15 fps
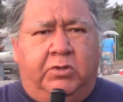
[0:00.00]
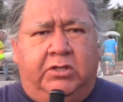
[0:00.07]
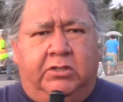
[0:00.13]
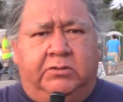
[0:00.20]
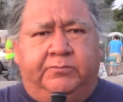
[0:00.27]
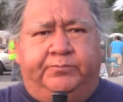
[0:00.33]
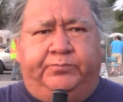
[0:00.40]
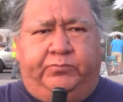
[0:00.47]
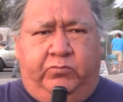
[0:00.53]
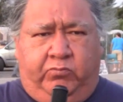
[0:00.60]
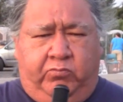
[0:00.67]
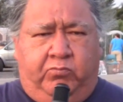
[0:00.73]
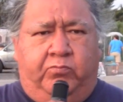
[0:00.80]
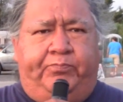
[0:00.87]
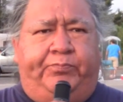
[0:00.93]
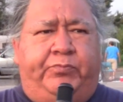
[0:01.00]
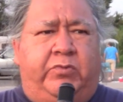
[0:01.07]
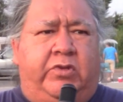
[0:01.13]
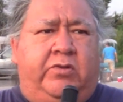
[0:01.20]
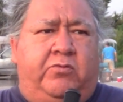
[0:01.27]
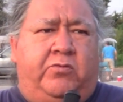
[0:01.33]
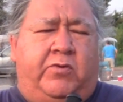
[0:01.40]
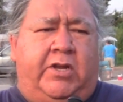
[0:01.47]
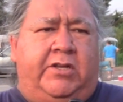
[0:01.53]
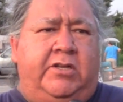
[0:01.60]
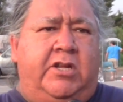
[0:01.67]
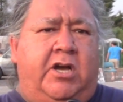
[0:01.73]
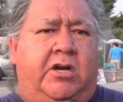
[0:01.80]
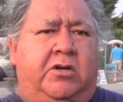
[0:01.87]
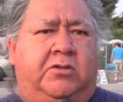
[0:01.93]
Well, right
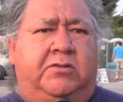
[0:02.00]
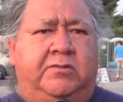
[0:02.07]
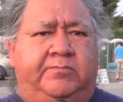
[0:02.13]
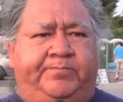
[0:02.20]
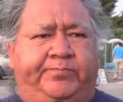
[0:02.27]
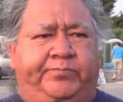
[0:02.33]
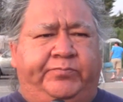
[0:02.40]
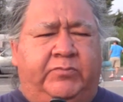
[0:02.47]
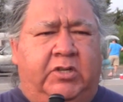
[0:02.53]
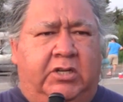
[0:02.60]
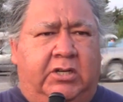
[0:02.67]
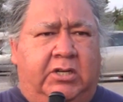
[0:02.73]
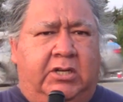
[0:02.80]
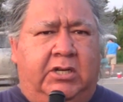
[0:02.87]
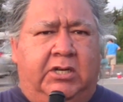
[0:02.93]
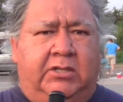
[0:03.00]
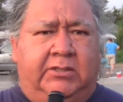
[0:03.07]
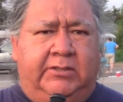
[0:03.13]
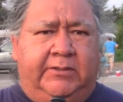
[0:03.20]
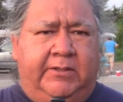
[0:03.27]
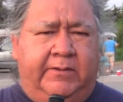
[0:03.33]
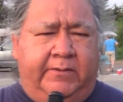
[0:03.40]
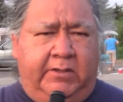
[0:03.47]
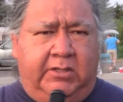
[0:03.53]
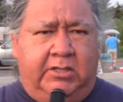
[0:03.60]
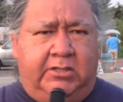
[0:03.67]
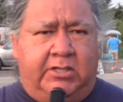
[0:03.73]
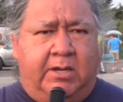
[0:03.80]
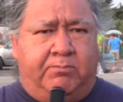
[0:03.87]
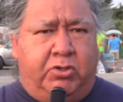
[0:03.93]
now,
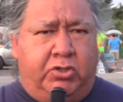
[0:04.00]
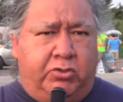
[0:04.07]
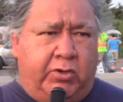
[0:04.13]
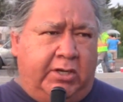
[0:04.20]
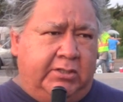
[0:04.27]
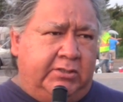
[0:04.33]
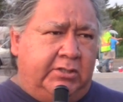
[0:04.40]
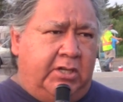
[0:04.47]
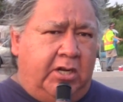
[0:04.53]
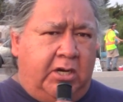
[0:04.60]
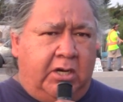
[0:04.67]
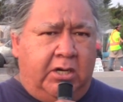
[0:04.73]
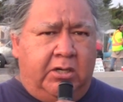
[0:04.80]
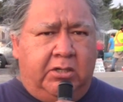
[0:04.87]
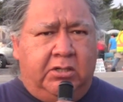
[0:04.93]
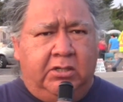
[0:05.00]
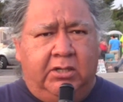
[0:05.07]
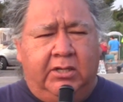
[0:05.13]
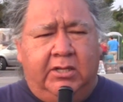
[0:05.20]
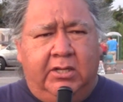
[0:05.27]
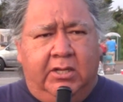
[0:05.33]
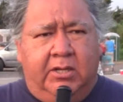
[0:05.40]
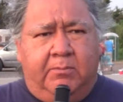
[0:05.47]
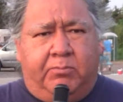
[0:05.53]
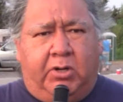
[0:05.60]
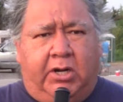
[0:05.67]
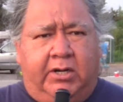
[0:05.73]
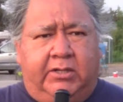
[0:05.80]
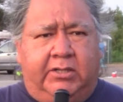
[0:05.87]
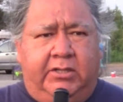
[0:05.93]
the dumper trucks are
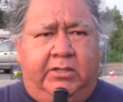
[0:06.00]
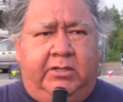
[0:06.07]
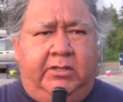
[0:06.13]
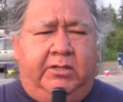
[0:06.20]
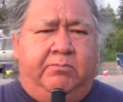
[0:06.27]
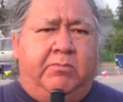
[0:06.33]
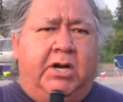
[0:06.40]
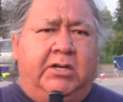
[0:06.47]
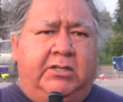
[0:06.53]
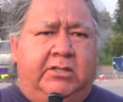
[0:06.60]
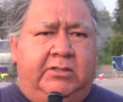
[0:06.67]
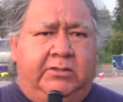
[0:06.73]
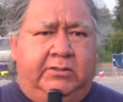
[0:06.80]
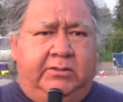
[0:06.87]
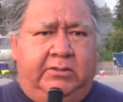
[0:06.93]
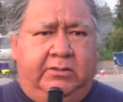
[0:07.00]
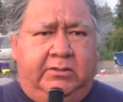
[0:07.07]
parked in Moncton,